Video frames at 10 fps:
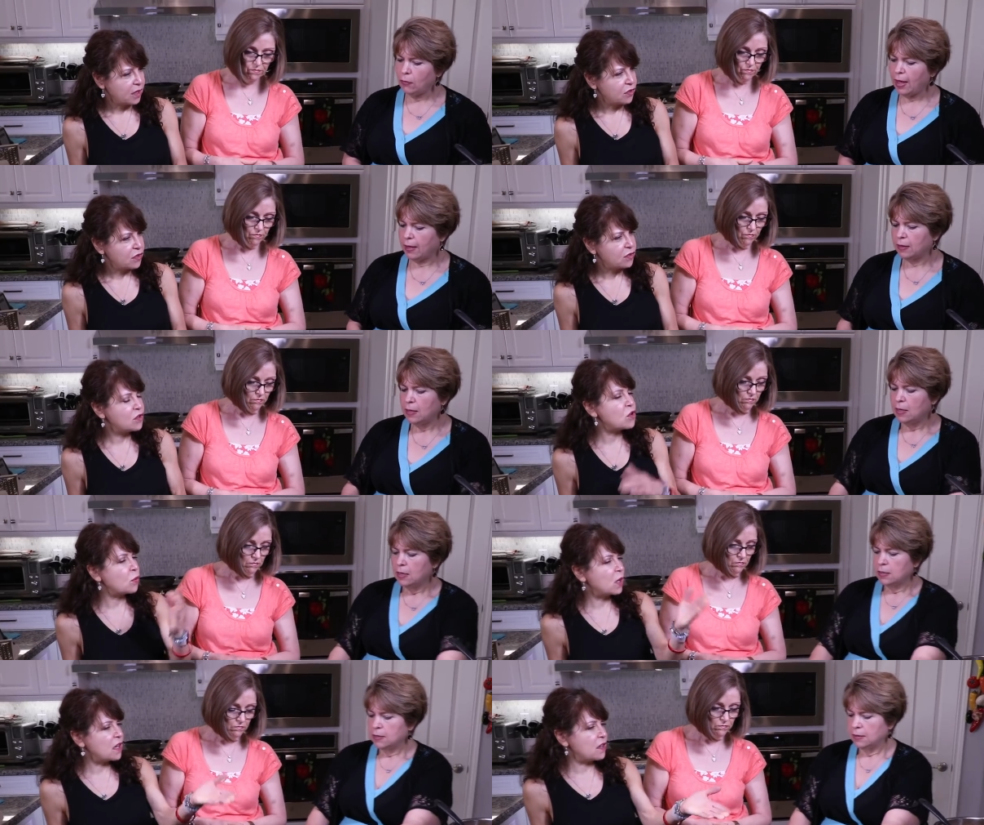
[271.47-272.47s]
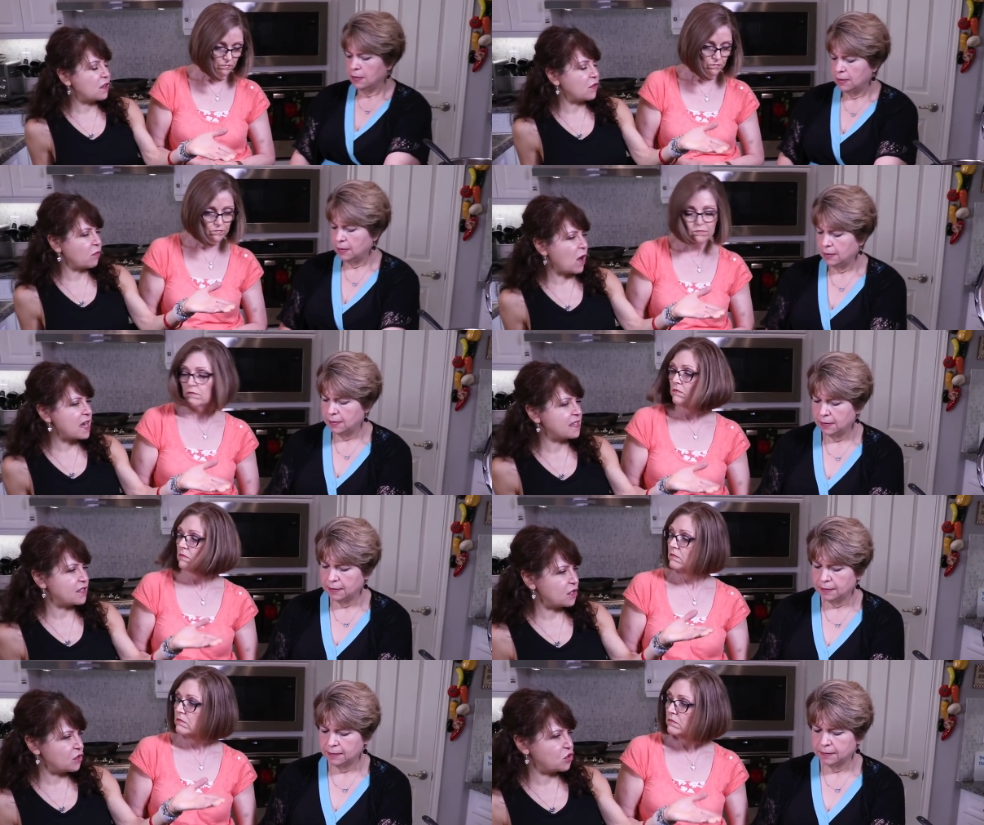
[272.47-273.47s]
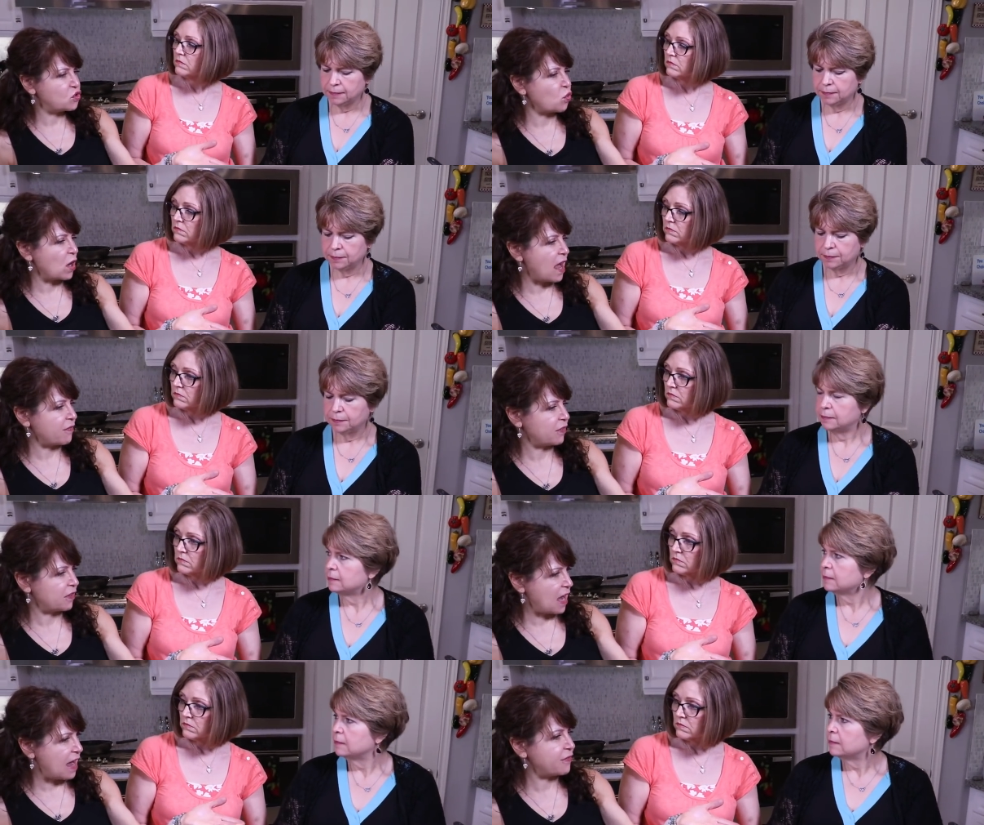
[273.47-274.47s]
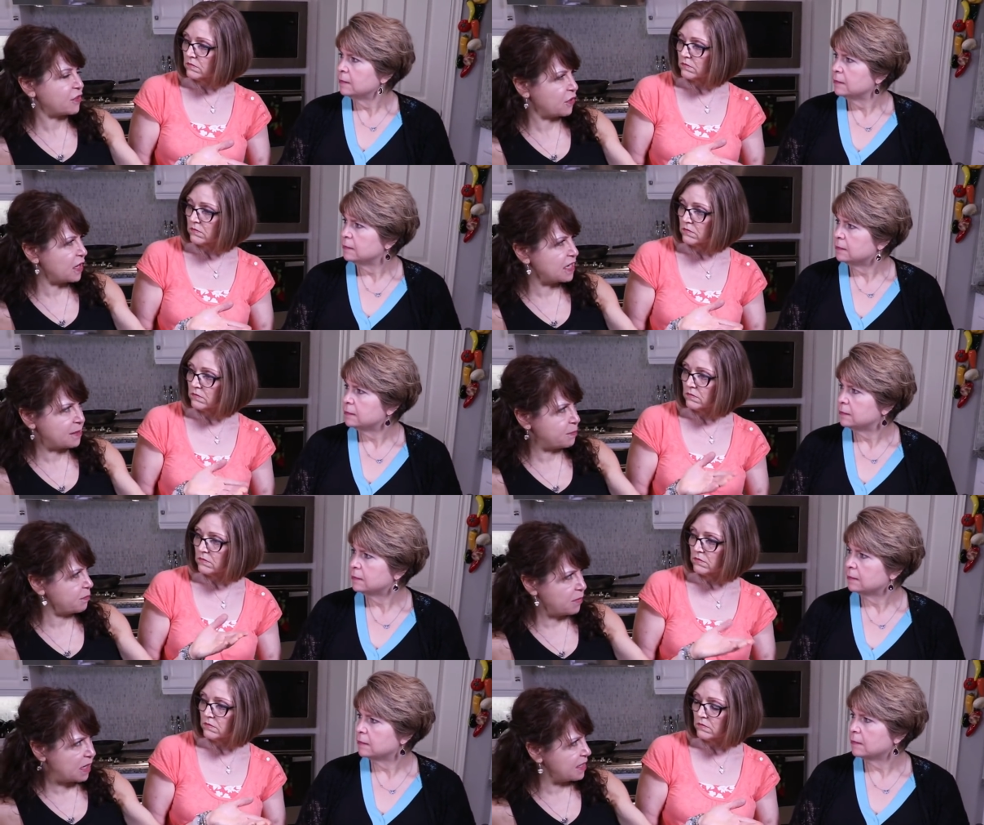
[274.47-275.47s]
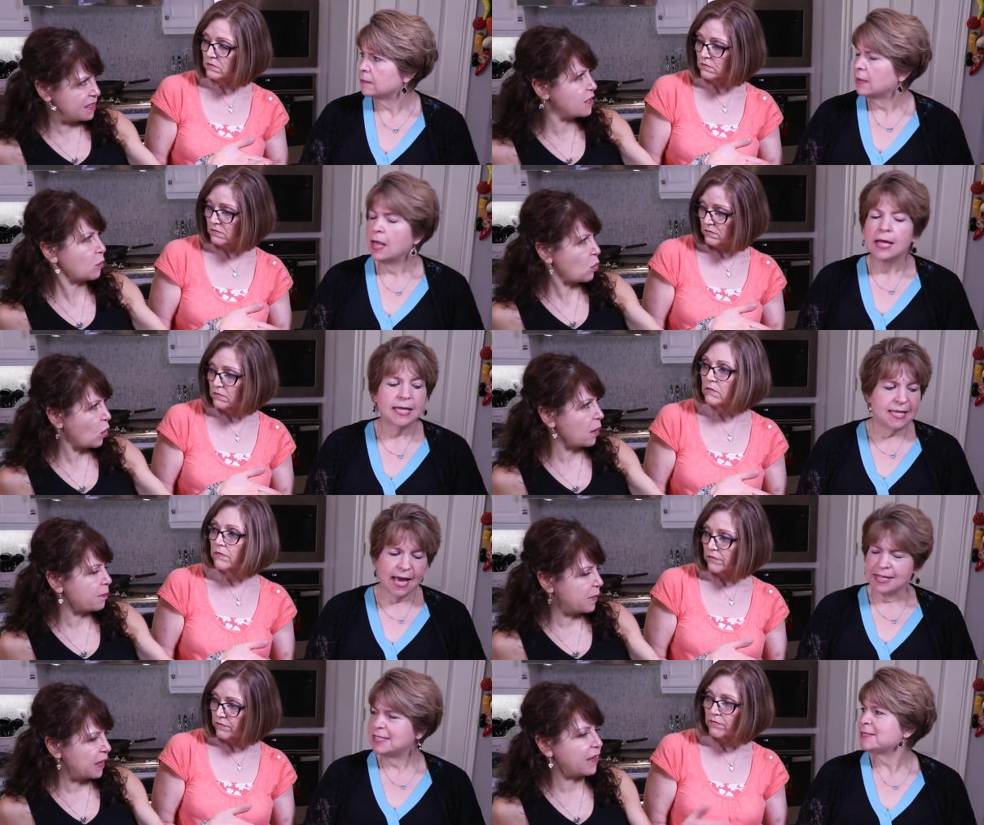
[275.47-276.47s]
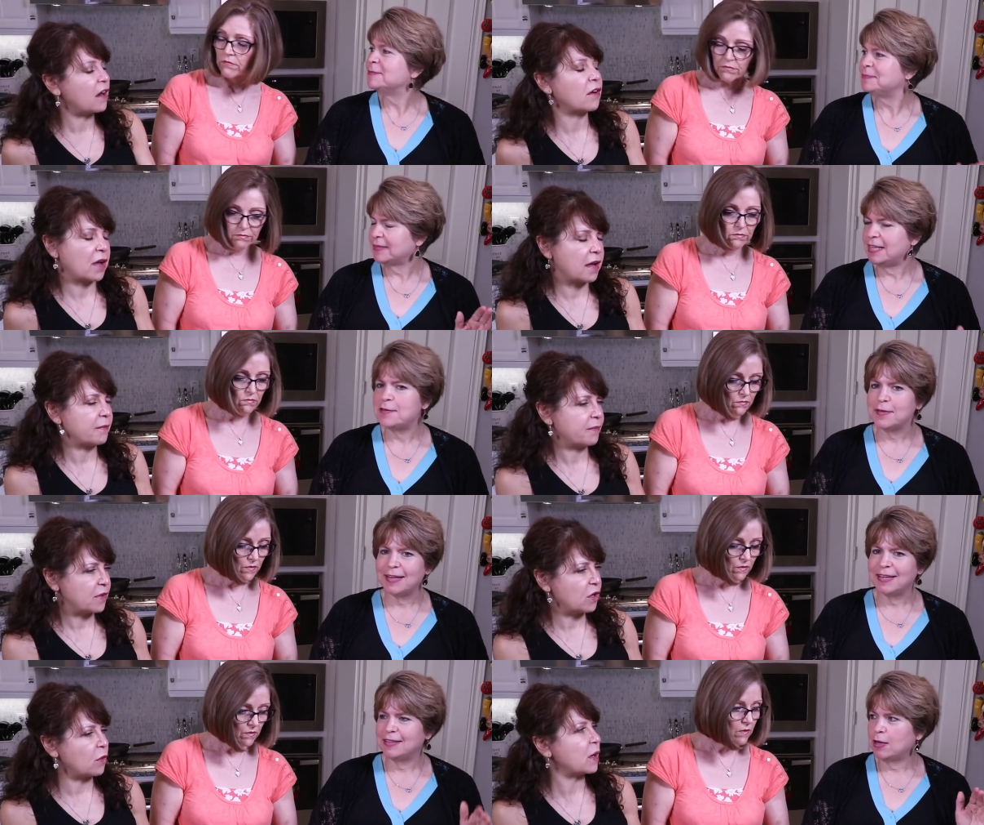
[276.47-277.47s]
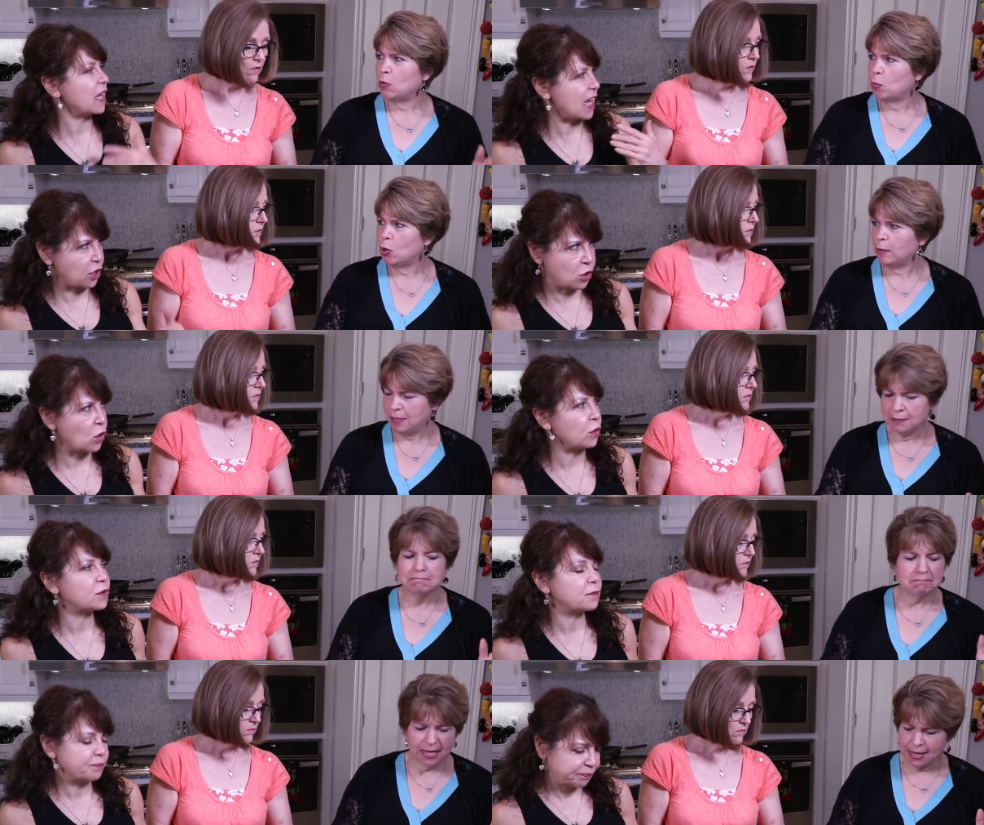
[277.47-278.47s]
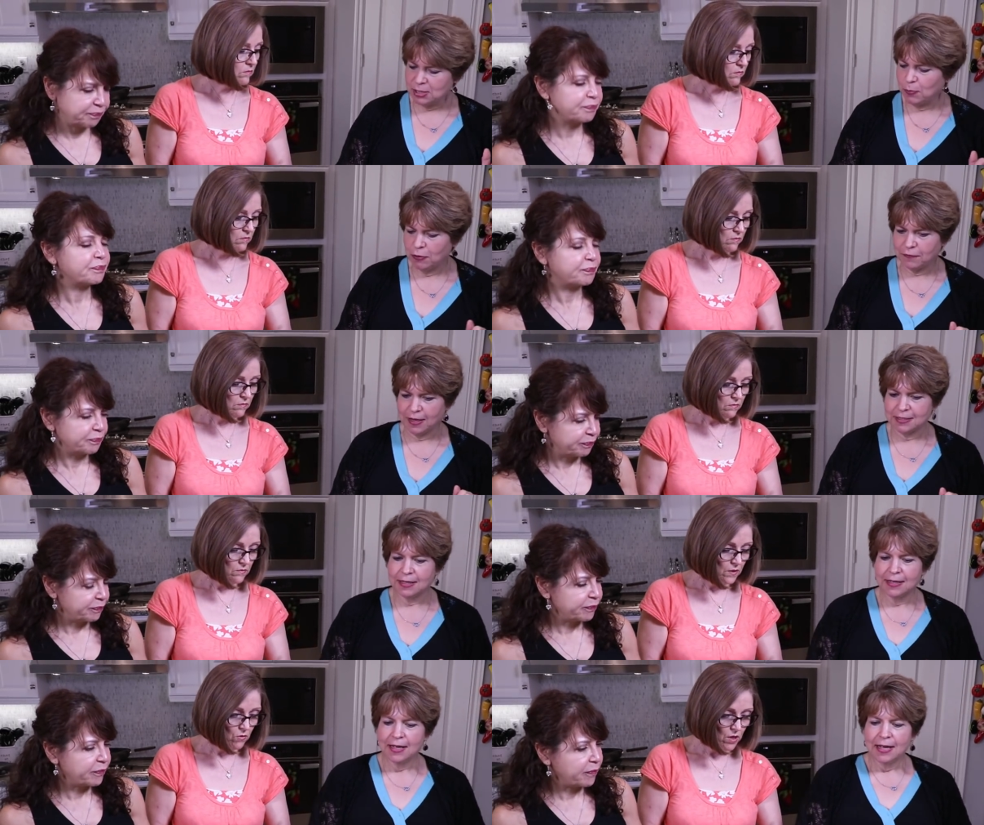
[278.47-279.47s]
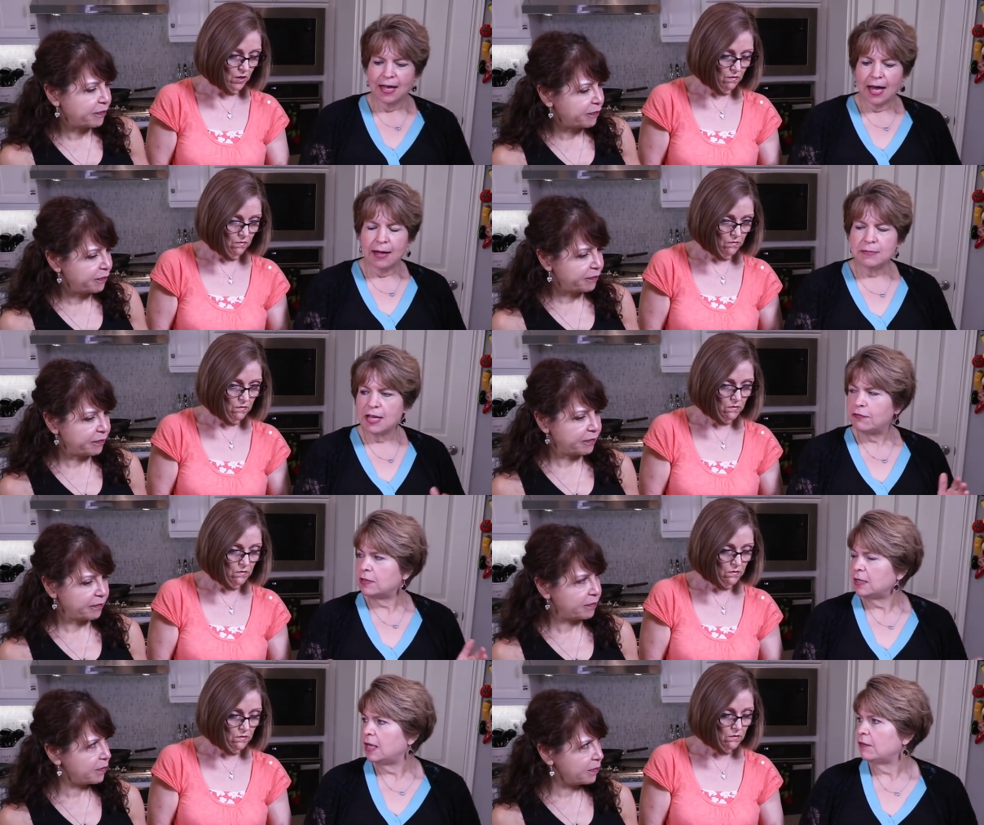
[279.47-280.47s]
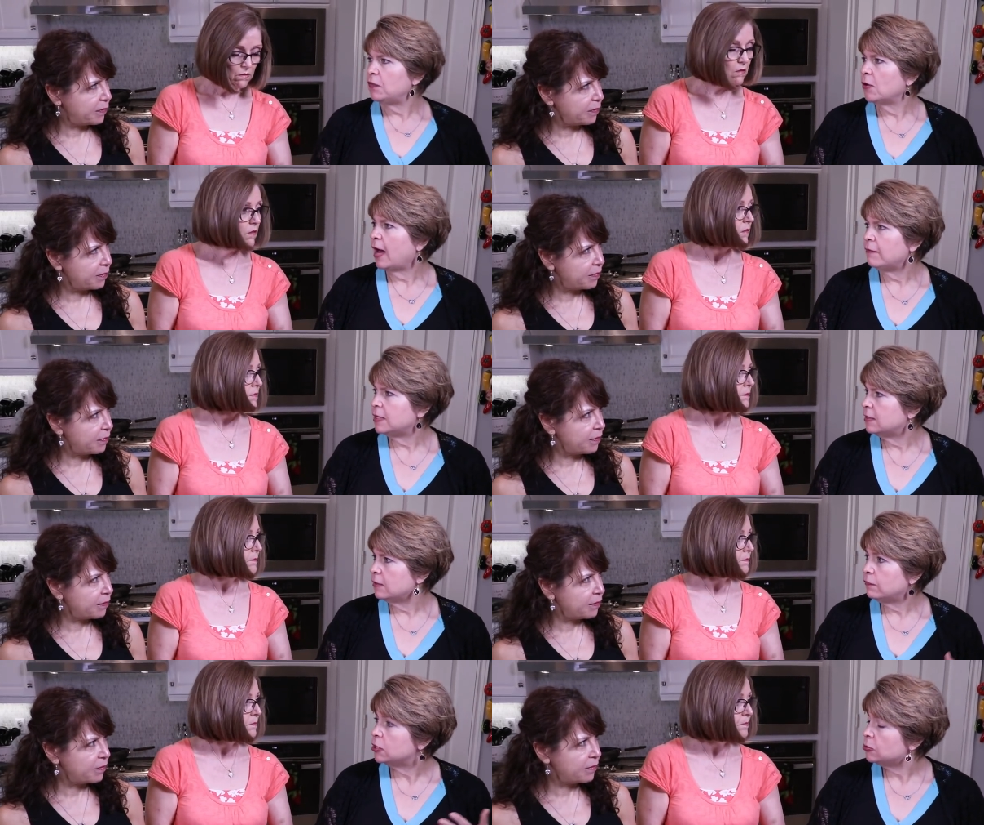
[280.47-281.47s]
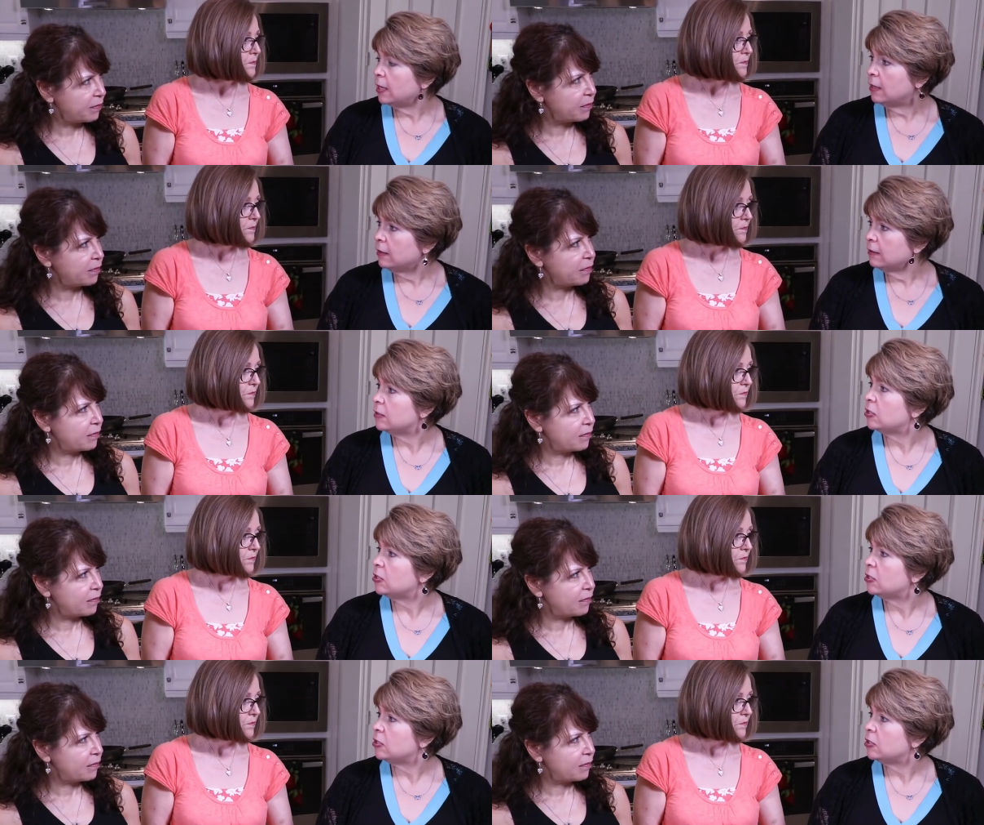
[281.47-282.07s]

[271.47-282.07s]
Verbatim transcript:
Speaker 1: Okay. So you want to eat the rice short after, after it's it's still warm.
Speaker 2: Yes. Mm-hmm. Leave it on a warming. Yes. Perfect.
Speaker 1: Okay.
Speaker 2: Um, definitely, if you have it in the refrigerator,